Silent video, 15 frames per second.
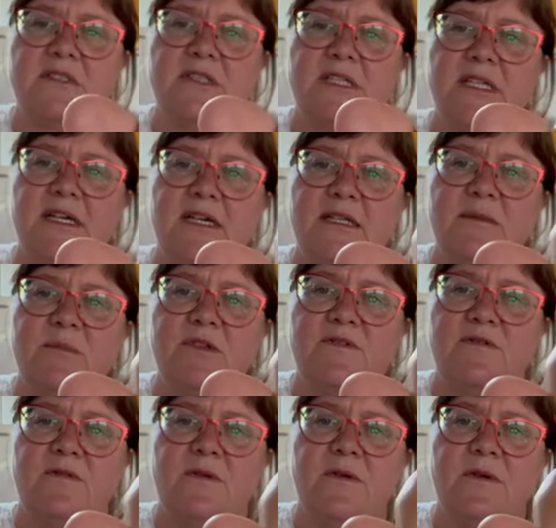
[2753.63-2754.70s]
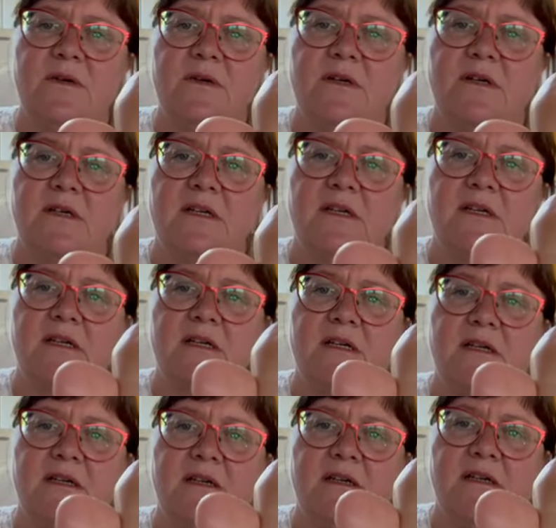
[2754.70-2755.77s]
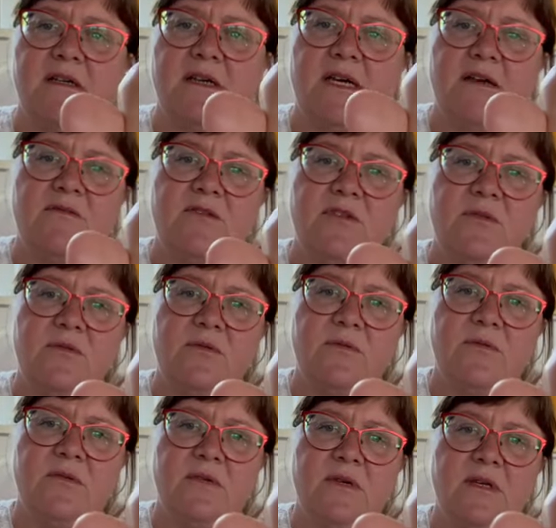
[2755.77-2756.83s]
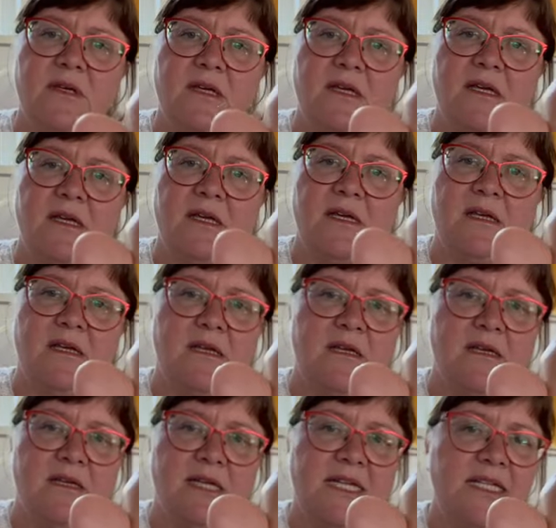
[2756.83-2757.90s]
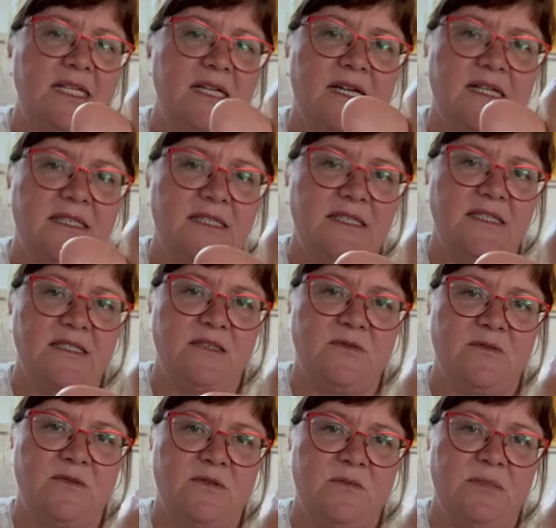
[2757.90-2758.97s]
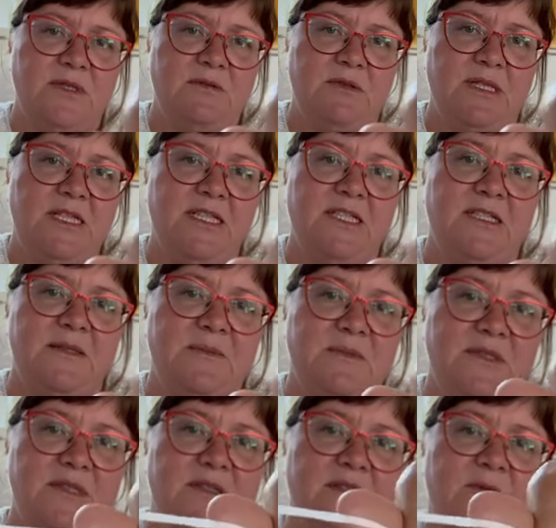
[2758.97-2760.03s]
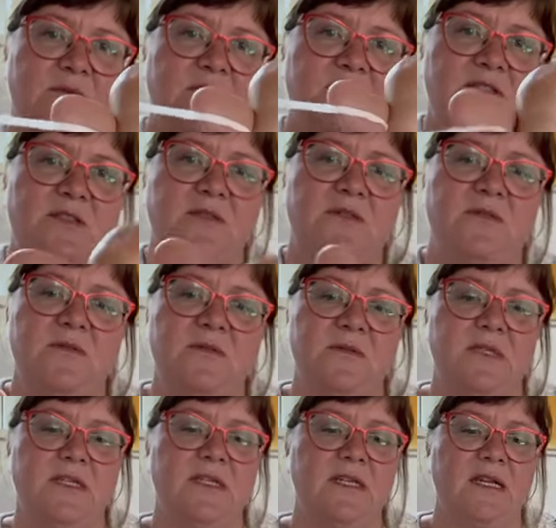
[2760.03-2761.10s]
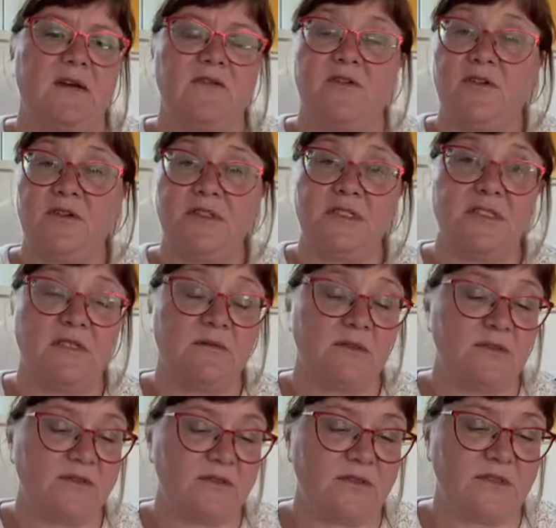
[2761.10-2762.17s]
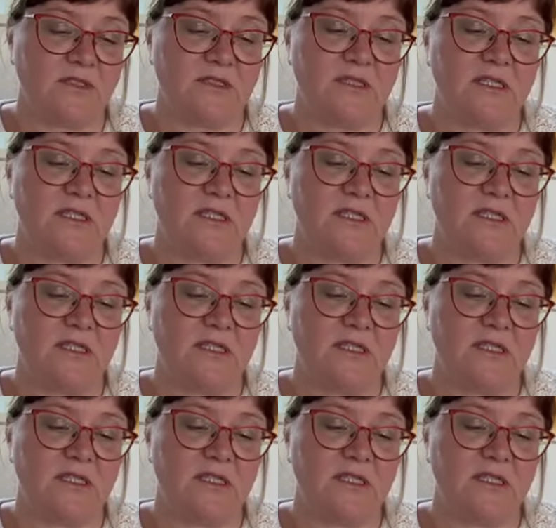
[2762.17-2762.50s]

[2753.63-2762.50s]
a yarn before. Have you? Any ideas would be welcomed on what to do with it. Of course, I will search the